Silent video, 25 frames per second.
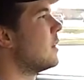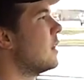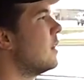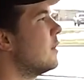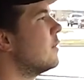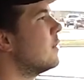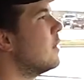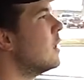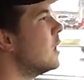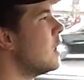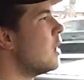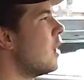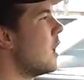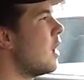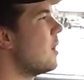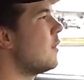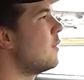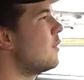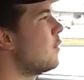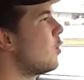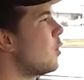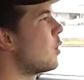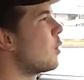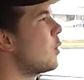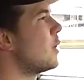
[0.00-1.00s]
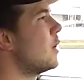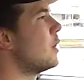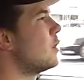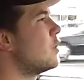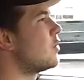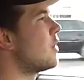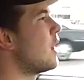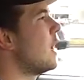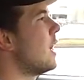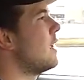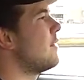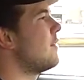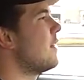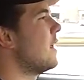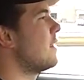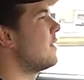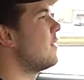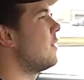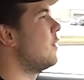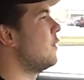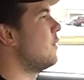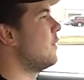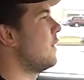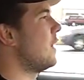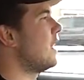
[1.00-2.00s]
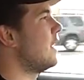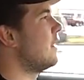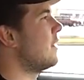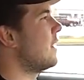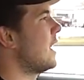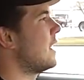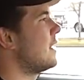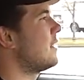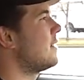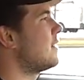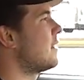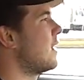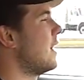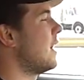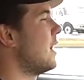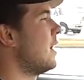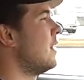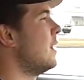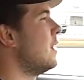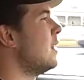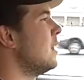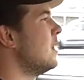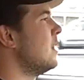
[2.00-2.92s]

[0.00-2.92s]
a four-wheel drive SUV that